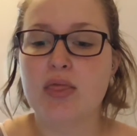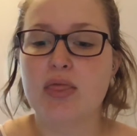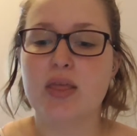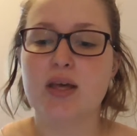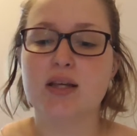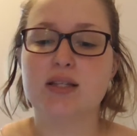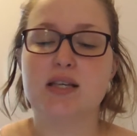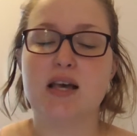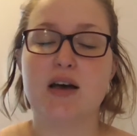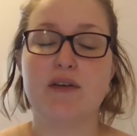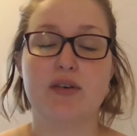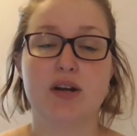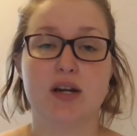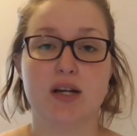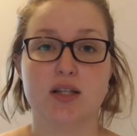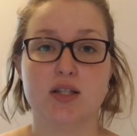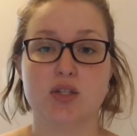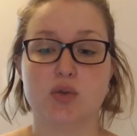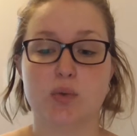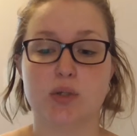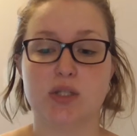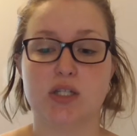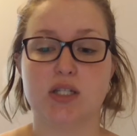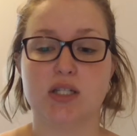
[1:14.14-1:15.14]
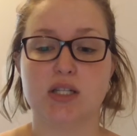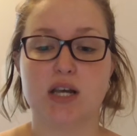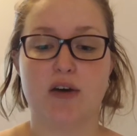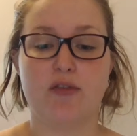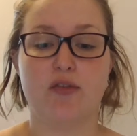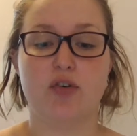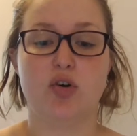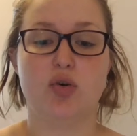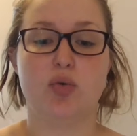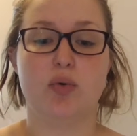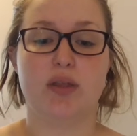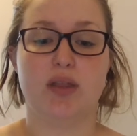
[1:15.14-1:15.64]
This evidence was
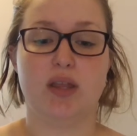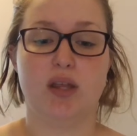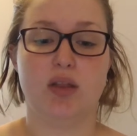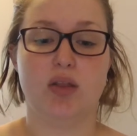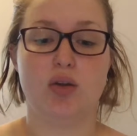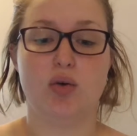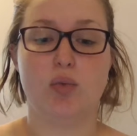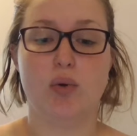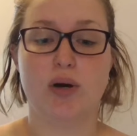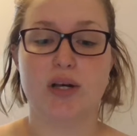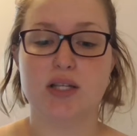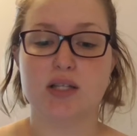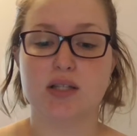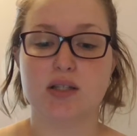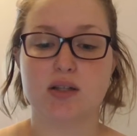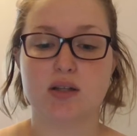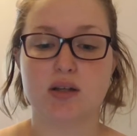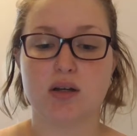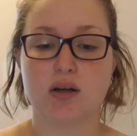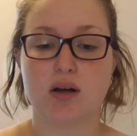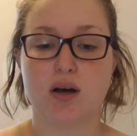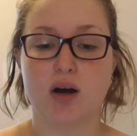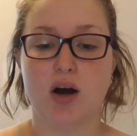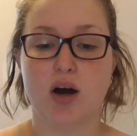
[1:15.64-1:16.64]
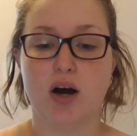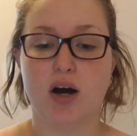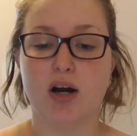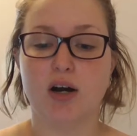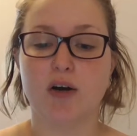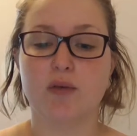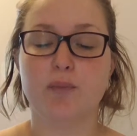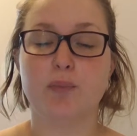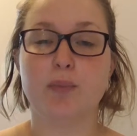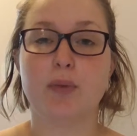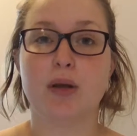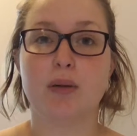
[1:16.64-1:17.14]
discovered within the
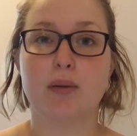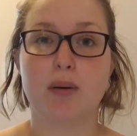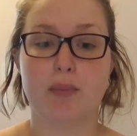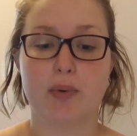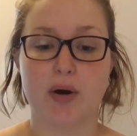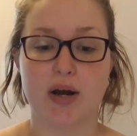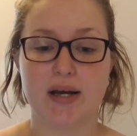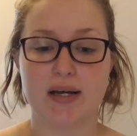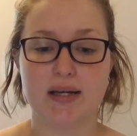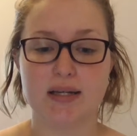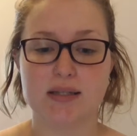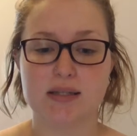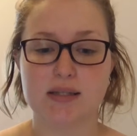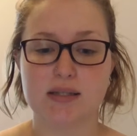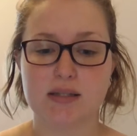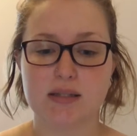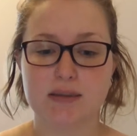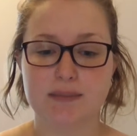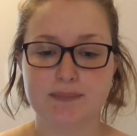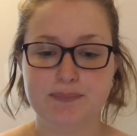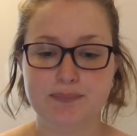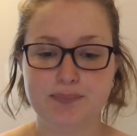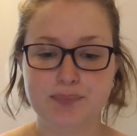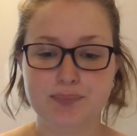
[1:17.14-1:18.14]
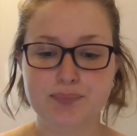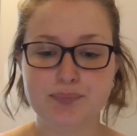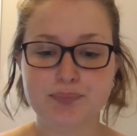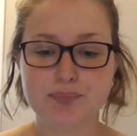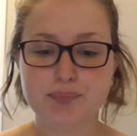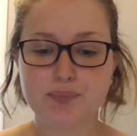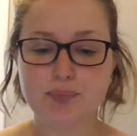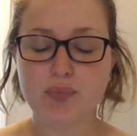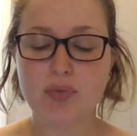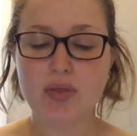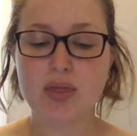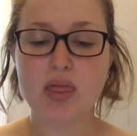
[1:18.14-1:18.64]
Westcar Papyrus.
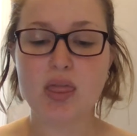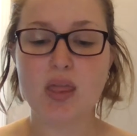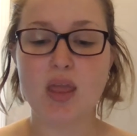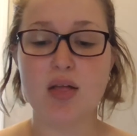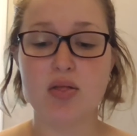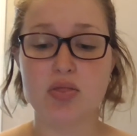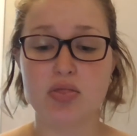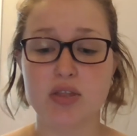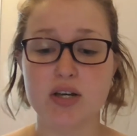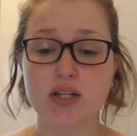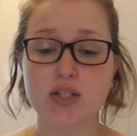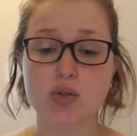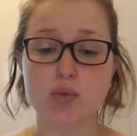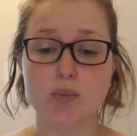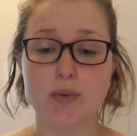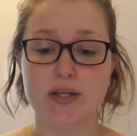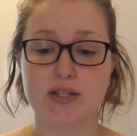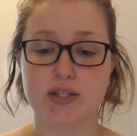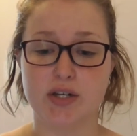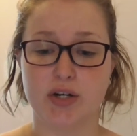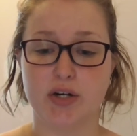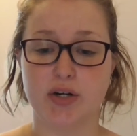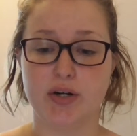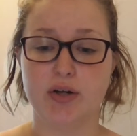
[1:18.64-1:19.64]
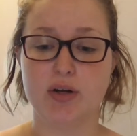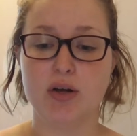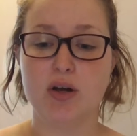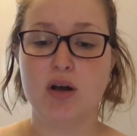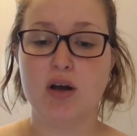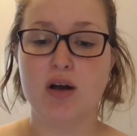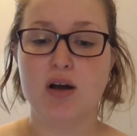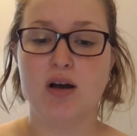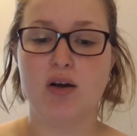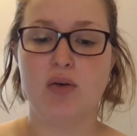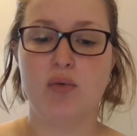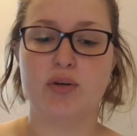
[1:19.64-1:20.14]
This wizard
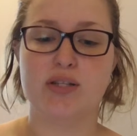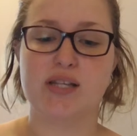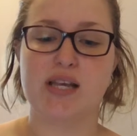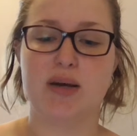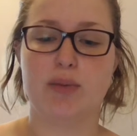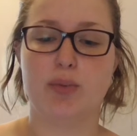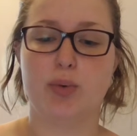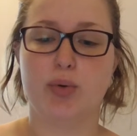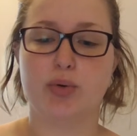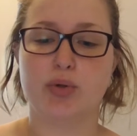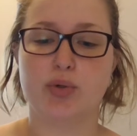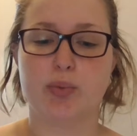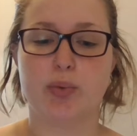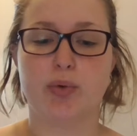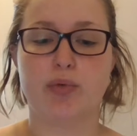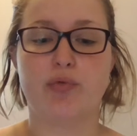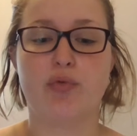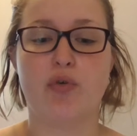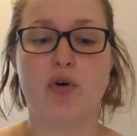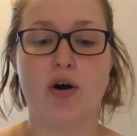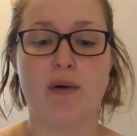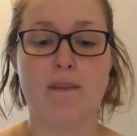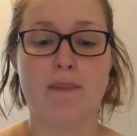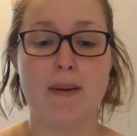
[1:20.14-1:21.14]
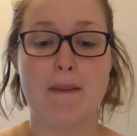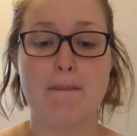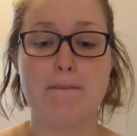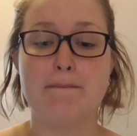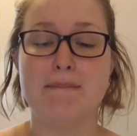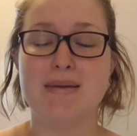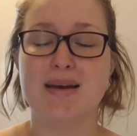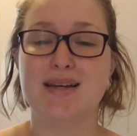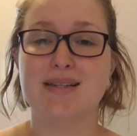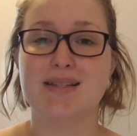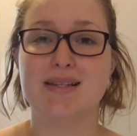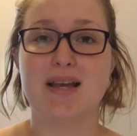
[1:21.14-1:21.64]
was able to perform
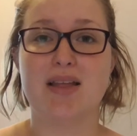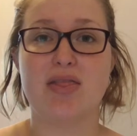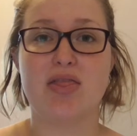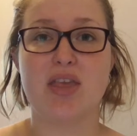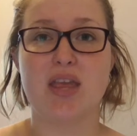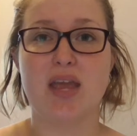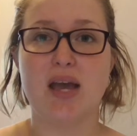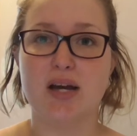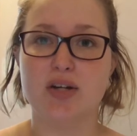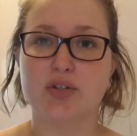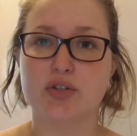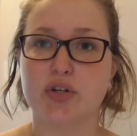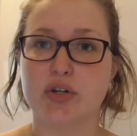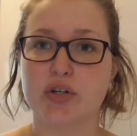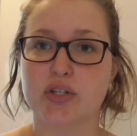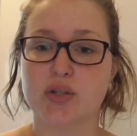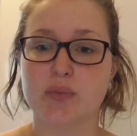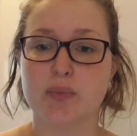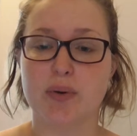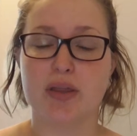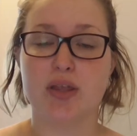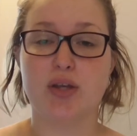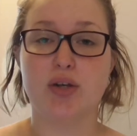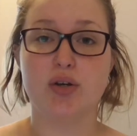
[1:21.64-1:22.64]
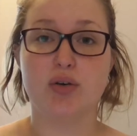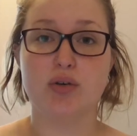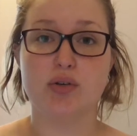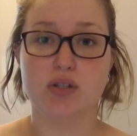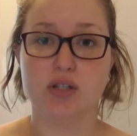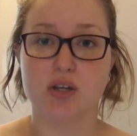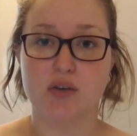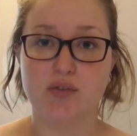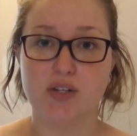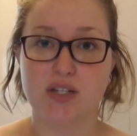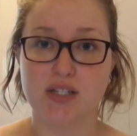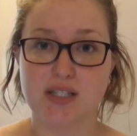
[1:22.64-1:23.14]
amazing theatrics by the
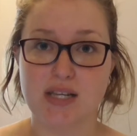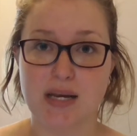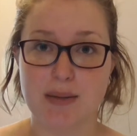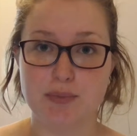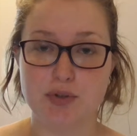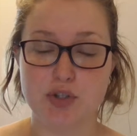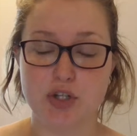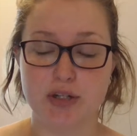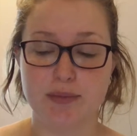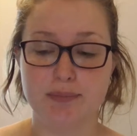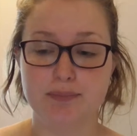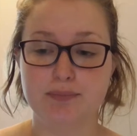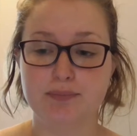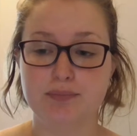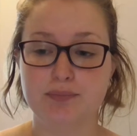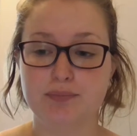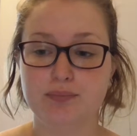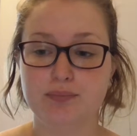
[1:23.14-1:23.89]
use of deception.